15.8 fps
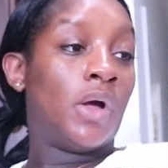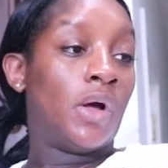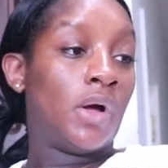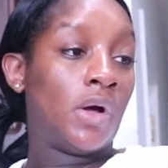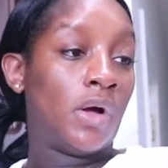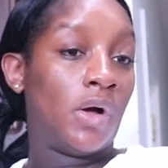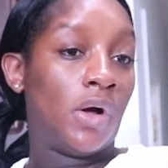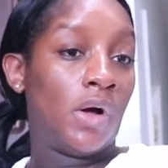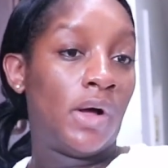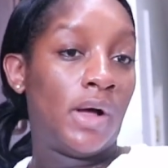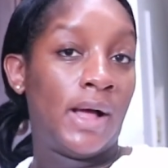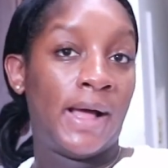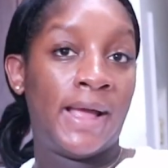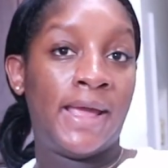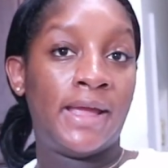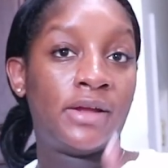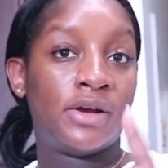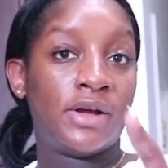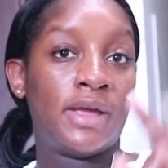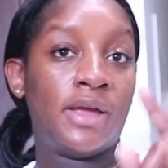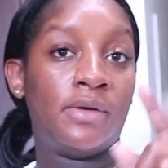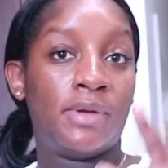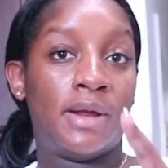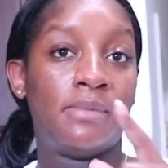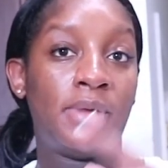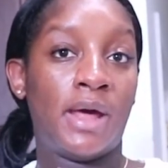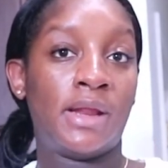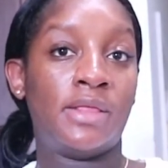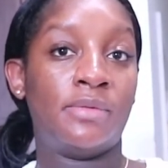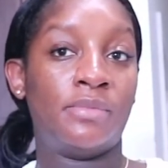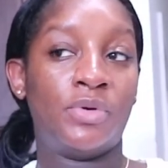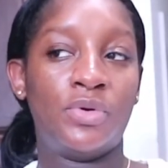Oh, I hate cooking when I'm not
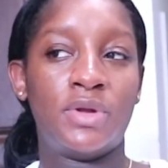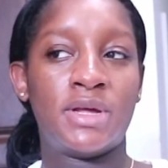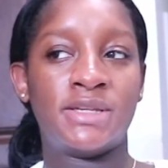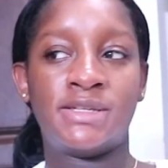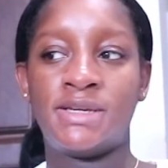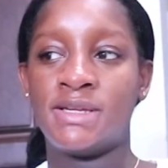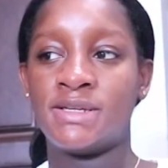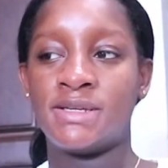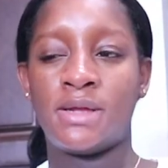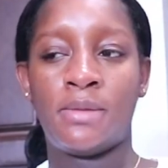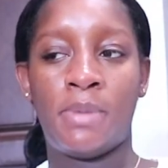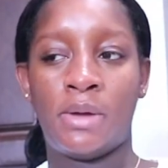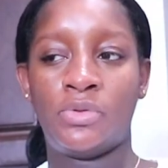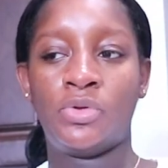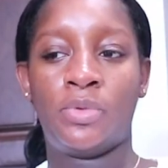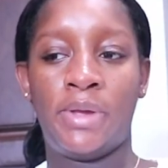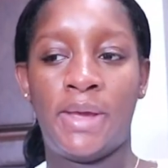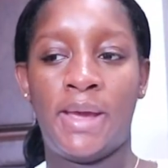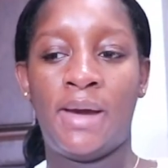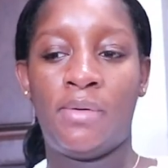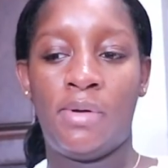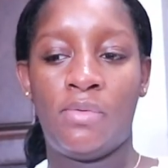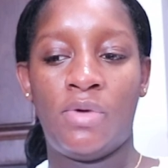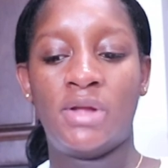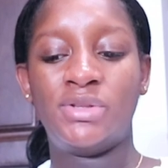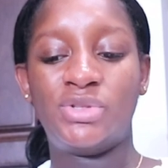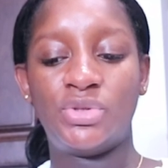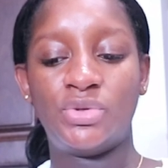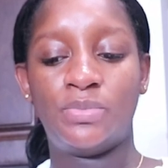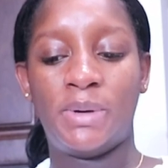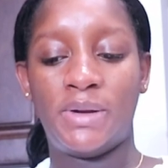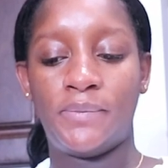in the mood because it doesn't come out the way how I want
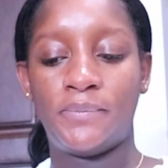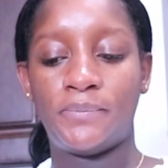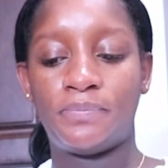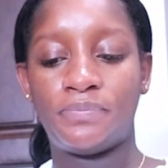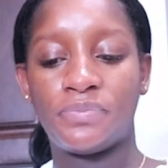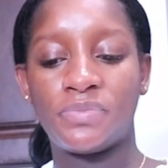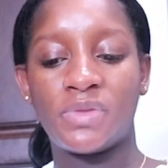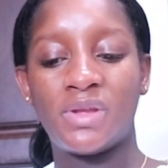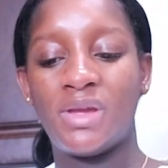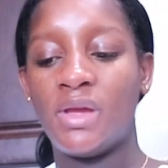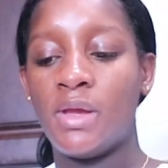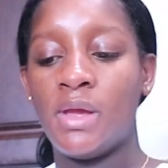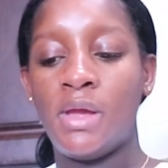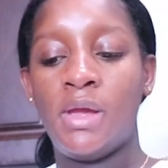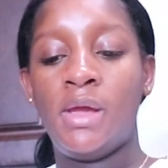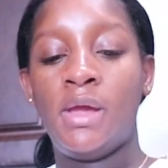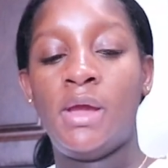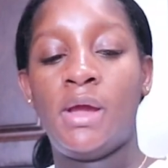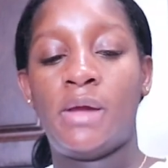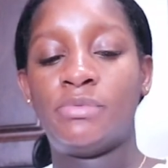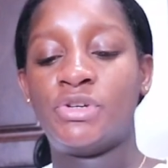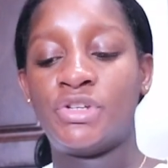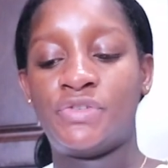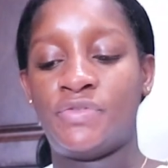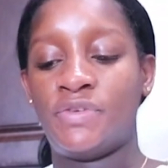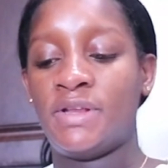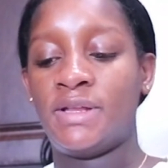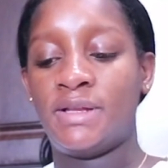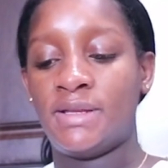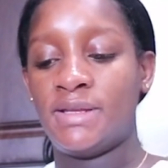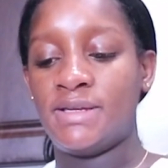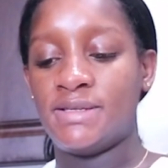to. But I'm just
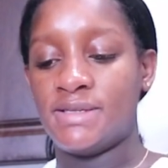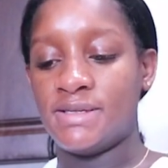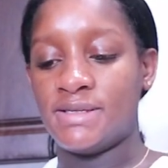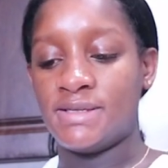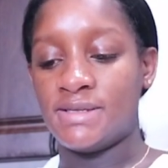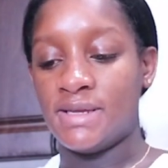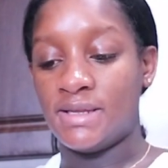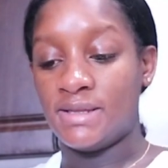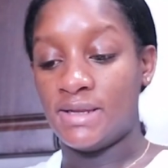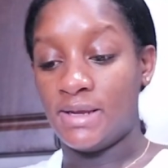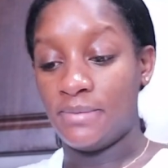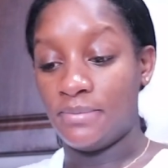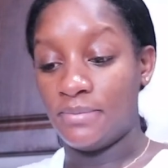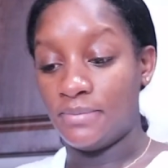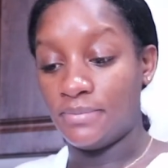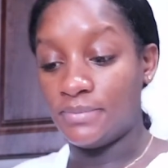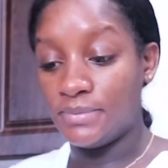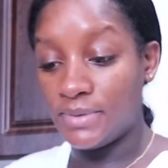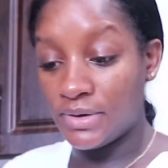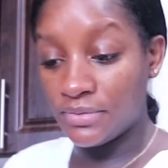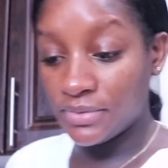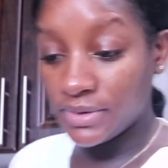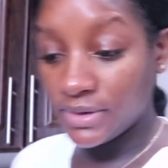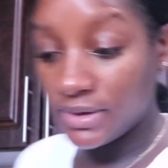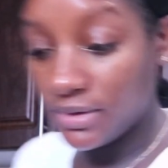feeling lazy. It's not that I'm, I don't really